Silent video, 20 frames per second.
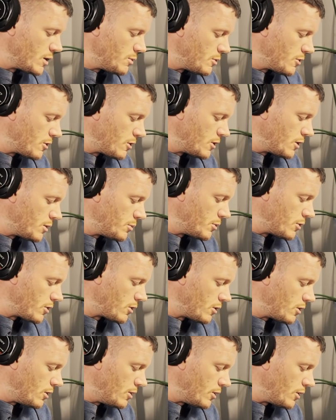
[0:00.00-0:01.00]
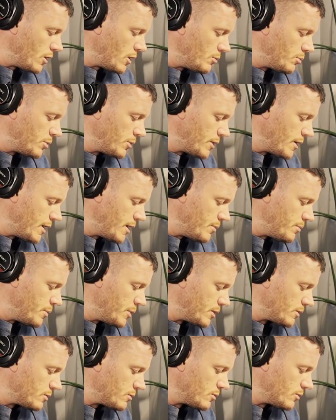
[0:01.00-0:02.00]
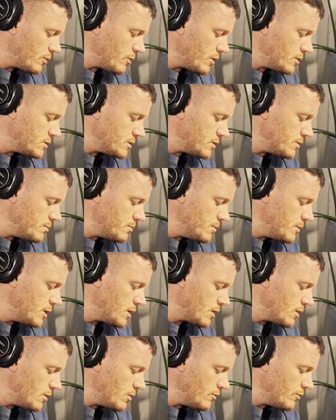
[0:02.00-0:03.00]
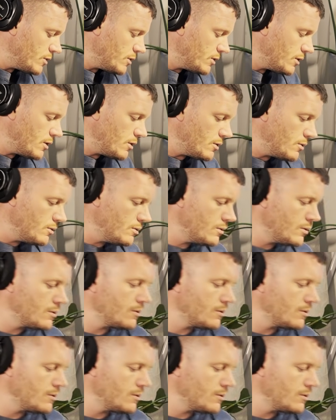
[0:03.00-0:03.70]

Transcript: We heard it a bit earlier. I'll play a bit towards the middle of it now.